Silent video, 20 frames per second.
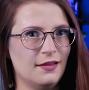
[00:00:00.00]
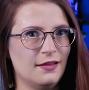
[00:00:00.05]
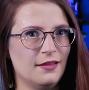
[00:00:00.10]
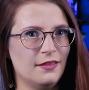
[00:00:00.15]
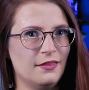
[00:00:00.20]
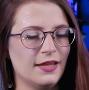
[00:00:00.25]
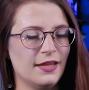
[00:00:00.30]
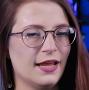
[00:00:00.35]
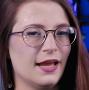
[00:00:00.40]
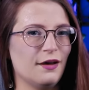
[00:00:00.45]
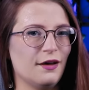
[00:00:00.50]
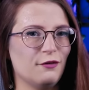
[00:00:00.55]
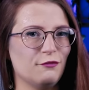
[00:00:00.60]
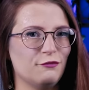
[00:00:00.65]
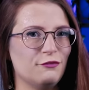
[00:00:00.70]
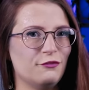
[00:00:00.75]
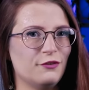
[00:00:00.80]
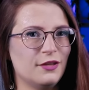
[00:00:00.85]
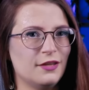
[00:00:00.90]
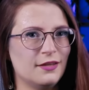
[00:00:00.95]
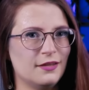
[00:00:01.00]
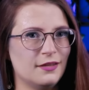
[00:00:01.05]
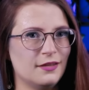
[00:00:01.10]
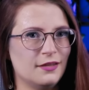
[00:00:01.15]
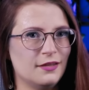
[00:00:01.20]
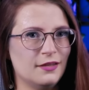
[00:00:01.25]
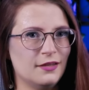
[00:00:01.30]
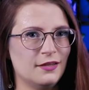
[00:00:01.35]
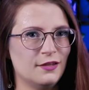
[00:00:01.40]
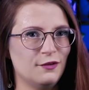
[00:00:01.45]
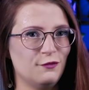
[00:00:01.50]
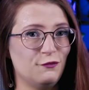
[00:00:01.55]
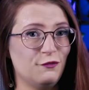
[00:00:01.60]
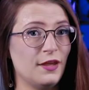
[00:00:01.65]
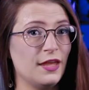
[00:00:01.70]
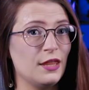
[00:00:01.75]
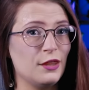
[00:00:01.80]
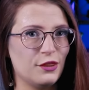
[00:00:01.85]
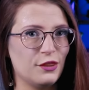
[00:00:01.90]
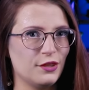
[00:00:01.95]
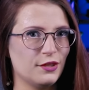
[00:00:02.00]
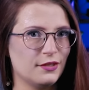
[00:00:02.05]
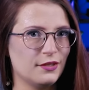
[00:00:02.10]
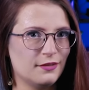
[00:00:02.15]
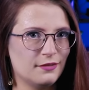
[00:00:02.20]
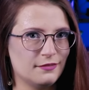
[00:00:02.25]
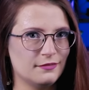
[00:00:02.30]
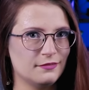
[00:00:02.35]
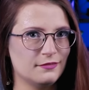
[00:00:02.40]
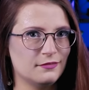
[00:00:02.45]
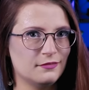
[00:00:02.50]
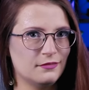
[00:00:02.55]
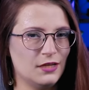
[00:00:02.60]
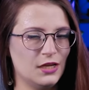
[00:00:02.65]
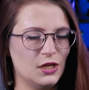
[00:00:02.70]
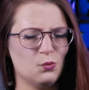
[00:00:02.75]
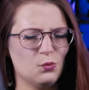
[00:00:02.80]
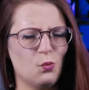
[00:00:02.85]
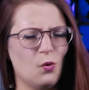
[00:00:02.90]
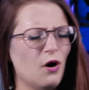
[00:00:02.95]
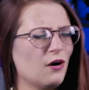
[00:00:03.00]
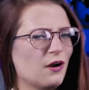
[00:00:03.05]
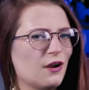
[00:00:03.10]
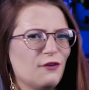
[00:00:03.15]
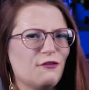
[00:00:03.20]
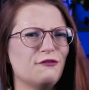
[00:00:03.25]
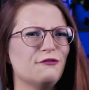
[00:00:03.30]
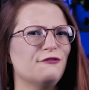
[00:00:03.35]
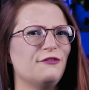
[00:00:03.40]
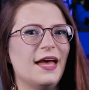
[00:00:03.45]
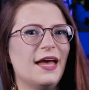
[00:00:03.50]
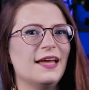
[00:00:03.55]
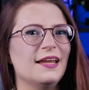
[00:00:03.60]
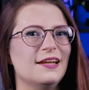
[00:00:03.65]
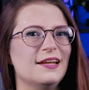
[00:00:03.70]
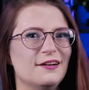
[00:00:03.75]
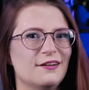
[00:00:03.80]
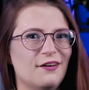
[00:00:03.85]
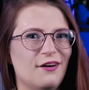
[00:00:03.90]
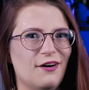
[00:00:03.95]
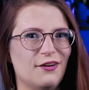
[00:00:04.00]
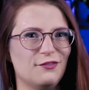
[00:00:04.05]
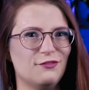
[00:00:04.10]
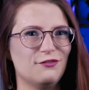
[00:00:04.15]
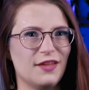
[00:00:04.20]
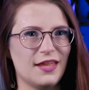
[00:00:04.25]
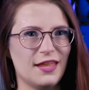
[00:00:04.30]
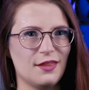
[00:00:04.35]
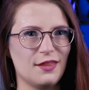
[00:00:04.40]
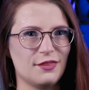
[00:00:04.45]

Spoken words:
They have faith, and Wonka fed on faith.